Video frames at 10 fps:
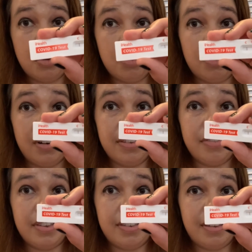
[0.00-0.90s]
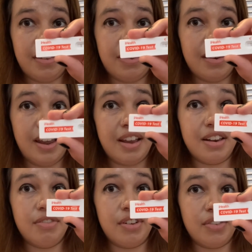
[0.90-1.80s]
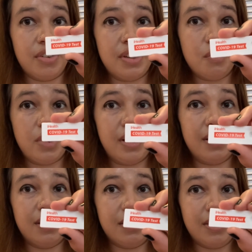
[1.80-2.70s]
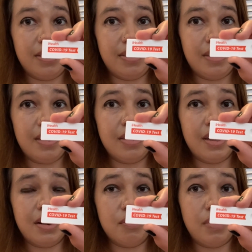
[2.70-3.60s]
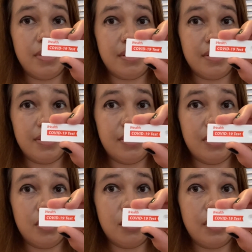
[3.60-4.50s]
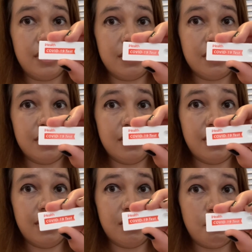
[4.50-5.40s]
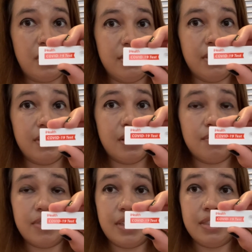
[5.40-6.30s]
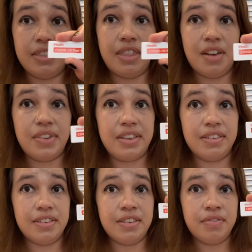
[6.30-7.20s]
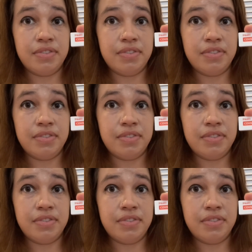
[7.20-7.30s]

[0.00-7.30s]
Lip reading: or else if it's tested negative, there's only one under the C line, but there's two under both of them, then that means